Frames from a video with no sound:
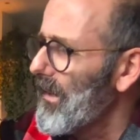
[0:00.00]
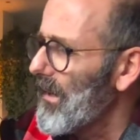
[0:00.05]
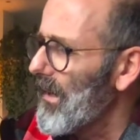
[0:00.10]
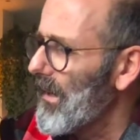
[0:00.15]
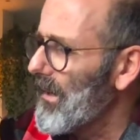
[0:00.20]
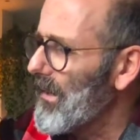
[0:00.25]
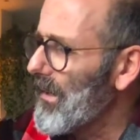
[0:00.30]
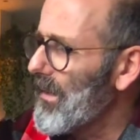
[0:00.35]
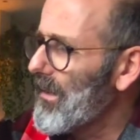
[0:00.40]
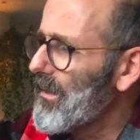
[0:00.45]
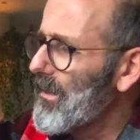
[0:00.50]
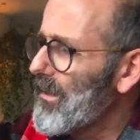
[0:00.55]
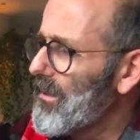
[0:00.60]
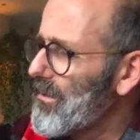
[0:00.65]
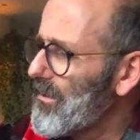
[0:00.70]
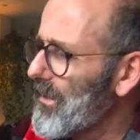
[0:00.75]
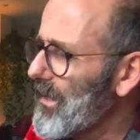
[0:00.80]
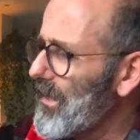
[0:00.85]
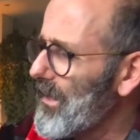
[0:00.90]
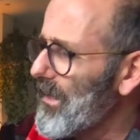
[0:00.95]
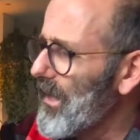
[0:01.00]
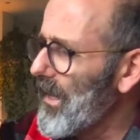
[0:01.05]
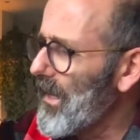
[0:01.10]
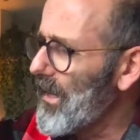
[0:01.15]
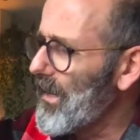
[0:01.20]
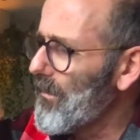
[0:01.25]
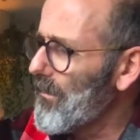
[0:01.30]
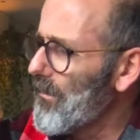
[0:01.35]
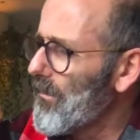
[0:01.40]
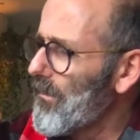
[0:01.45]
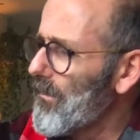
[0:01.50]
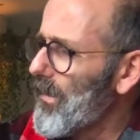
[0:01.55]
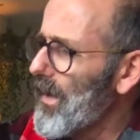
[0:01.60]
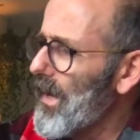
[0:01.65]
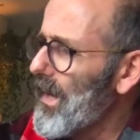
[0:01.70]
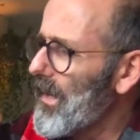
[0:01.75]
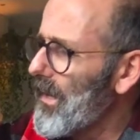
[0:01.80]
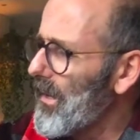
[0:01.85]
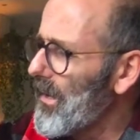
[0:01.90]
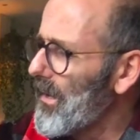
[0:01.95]
The 3, they
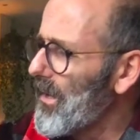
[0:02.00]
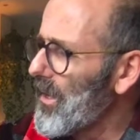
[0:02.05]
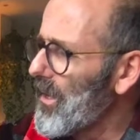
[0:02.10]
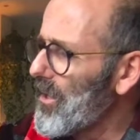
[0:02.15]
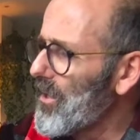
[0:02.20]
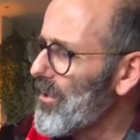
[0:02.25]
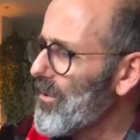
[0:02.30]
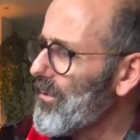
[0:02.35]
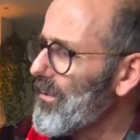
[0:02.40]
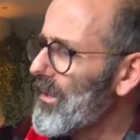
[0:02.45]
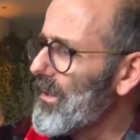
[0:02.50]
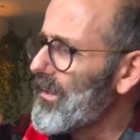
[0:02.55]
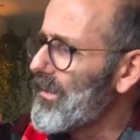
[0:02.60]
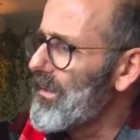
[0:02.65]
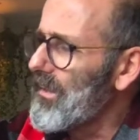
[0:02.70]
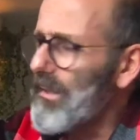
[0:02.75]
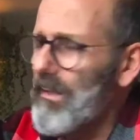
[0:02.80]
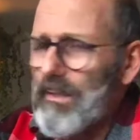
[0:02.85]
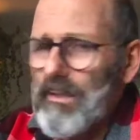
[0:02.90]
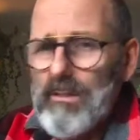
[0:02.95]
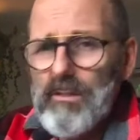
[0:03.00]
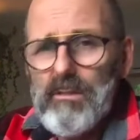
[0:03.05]
make a unity,